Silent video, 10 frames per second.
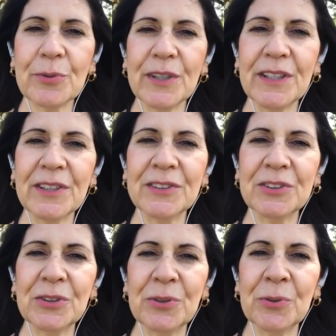We're here
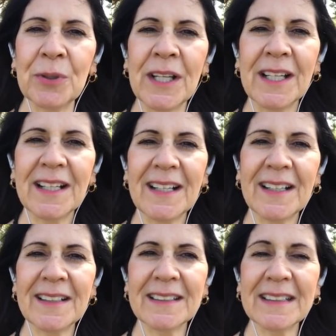to
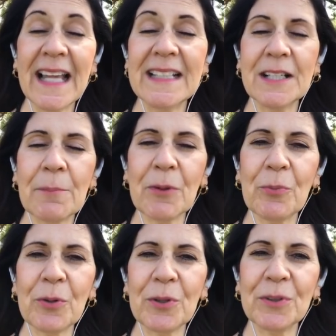uh, lighten up the
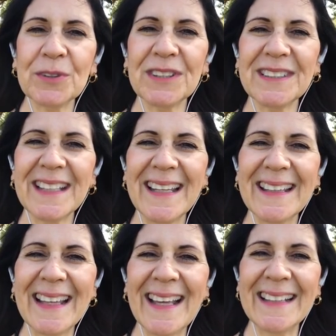world
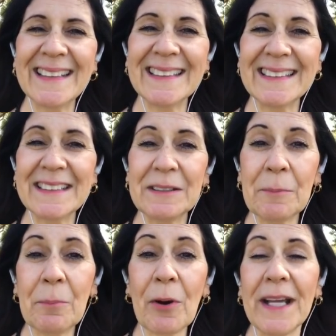and, and
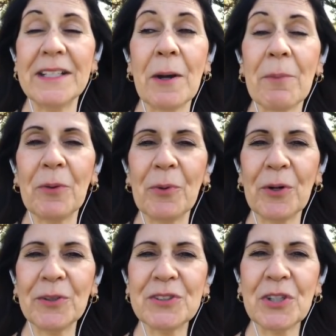brighten up the world.